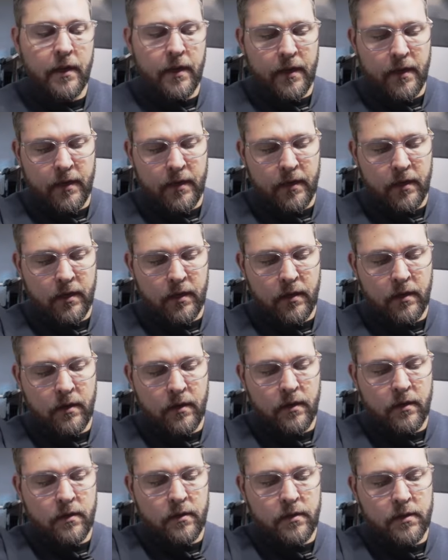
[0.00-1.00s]
and
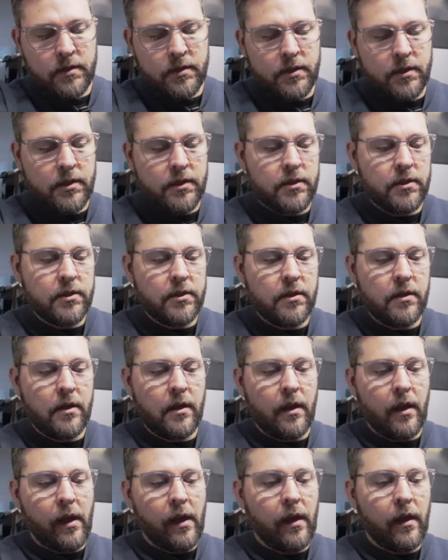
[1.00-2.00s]
seats
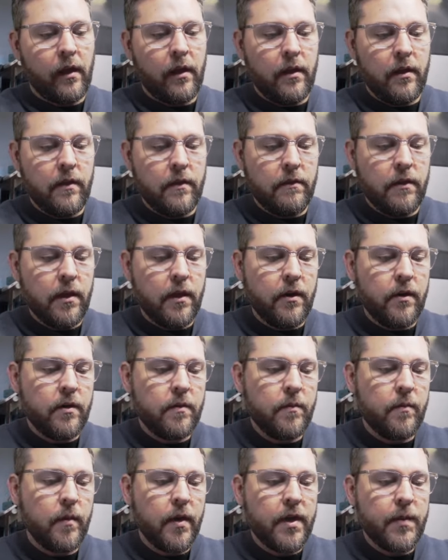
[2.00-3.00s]
in there.
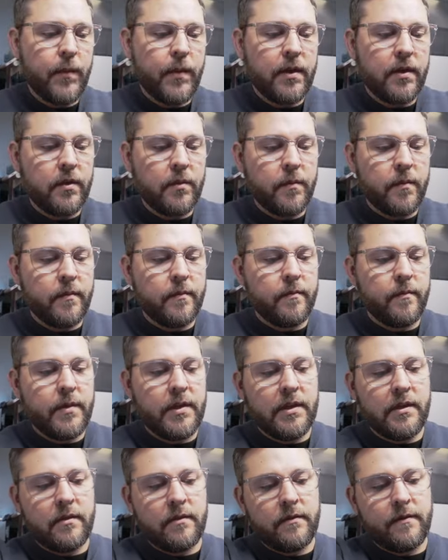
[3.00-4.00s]
Might be
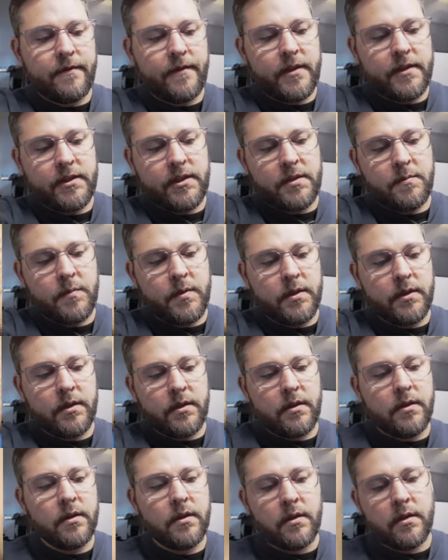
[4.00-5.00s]
a little fussy, but